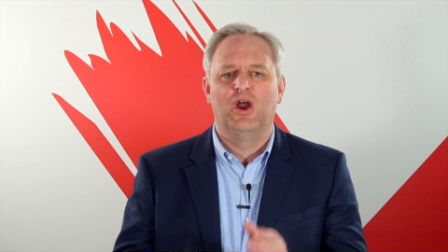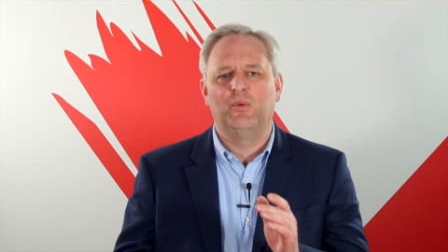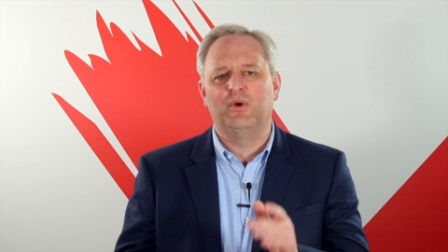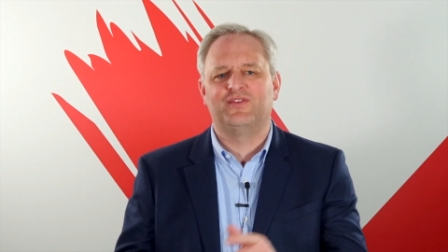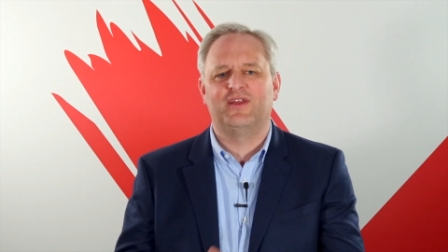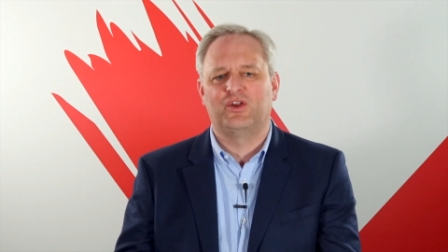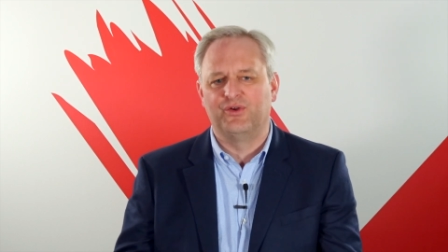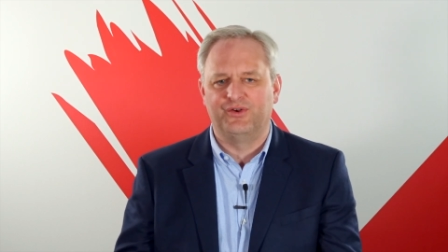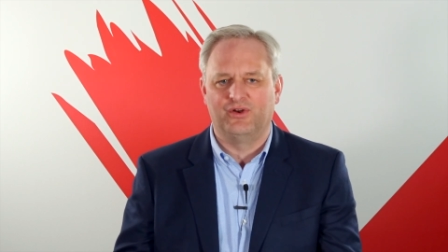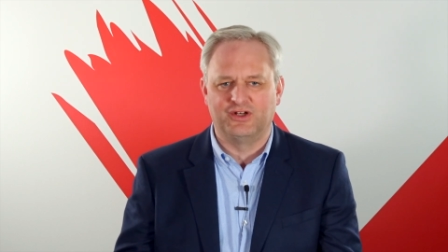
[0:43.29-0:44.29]
and what is their
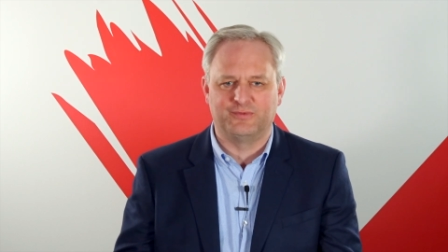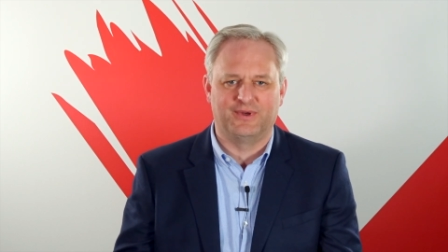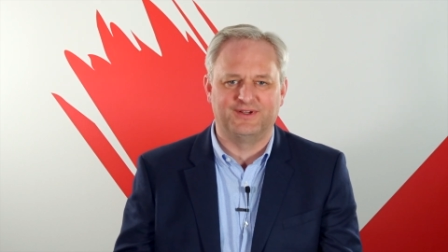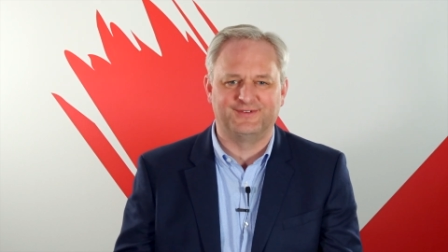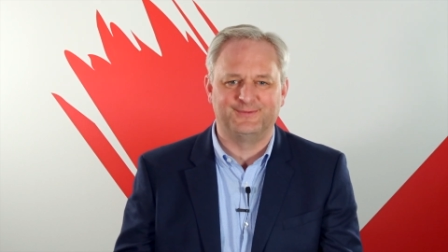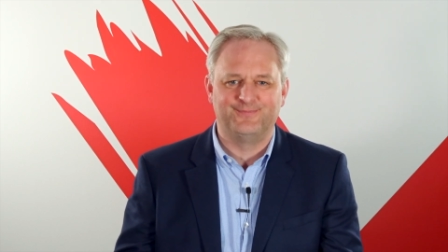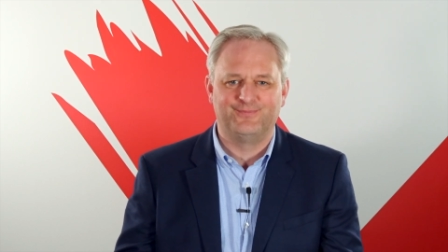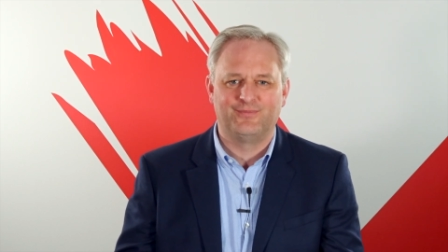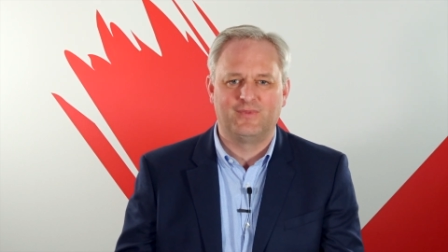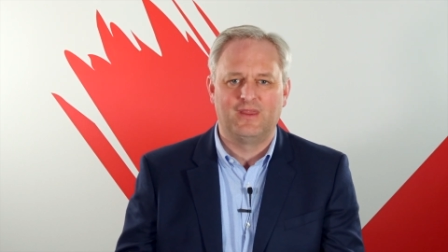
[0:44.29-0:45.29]
current knowledge base.
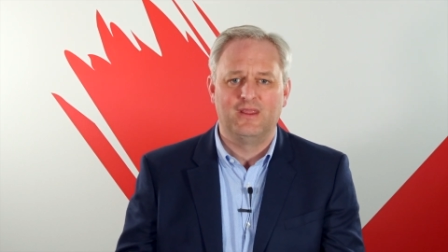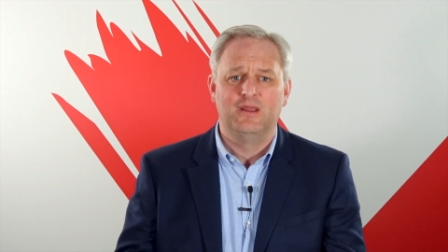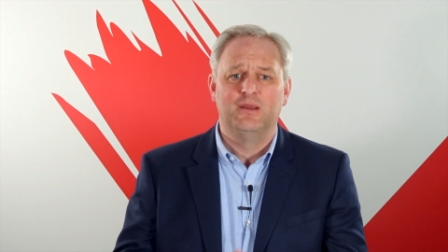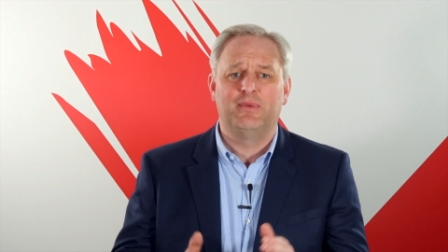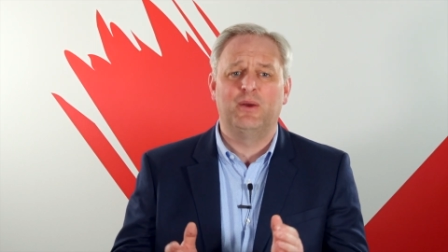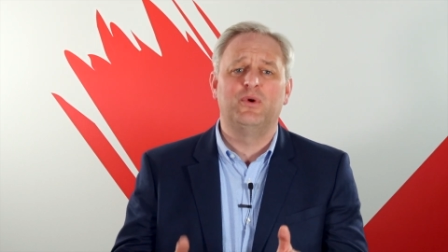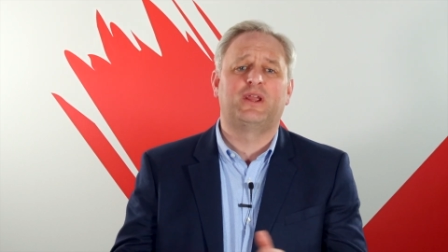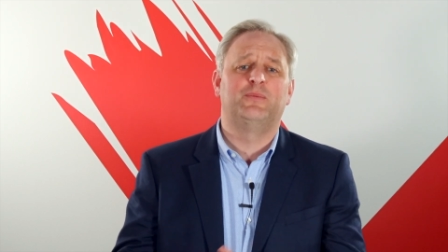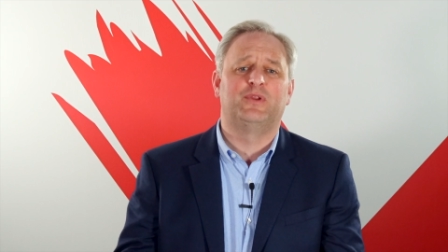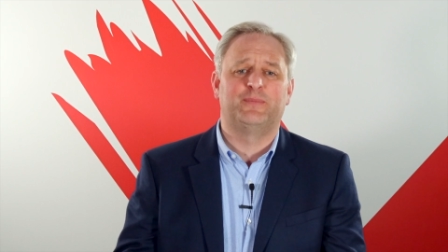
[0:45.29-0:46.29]
By
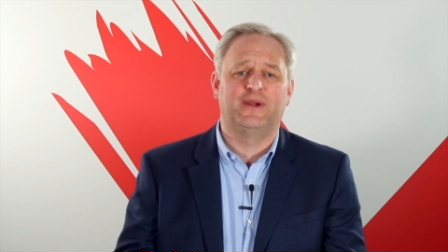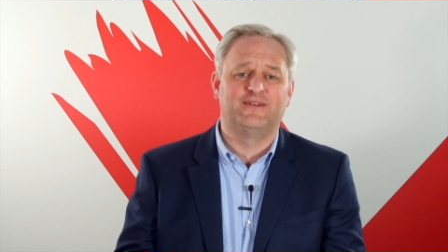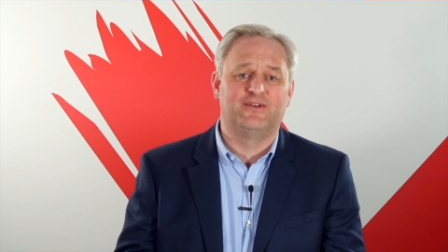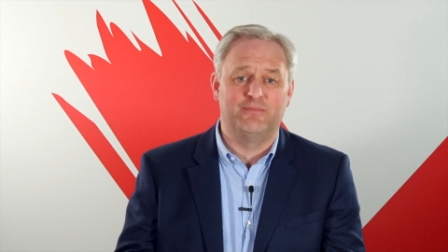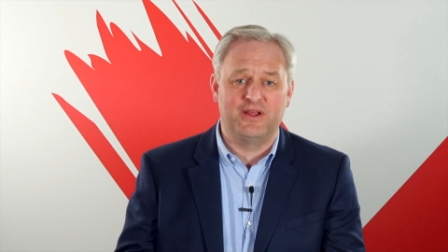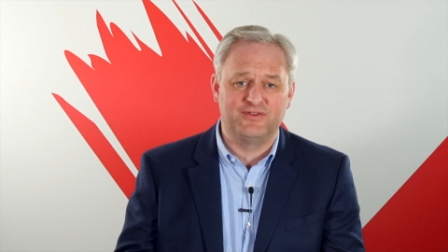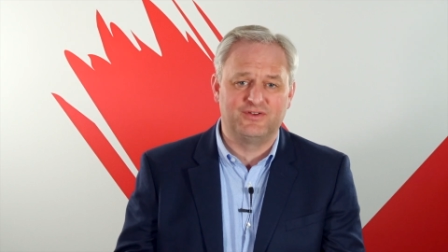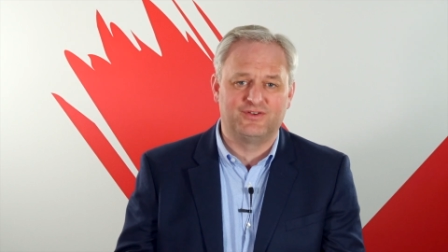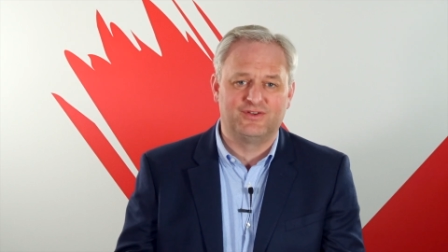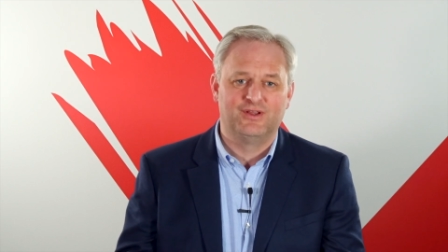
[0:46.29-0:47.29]
working with a painter in
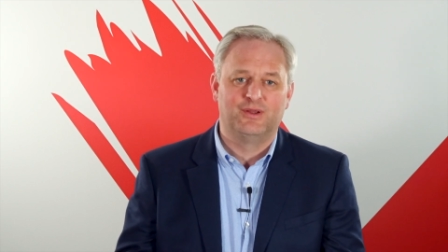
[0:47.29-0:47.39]
methods,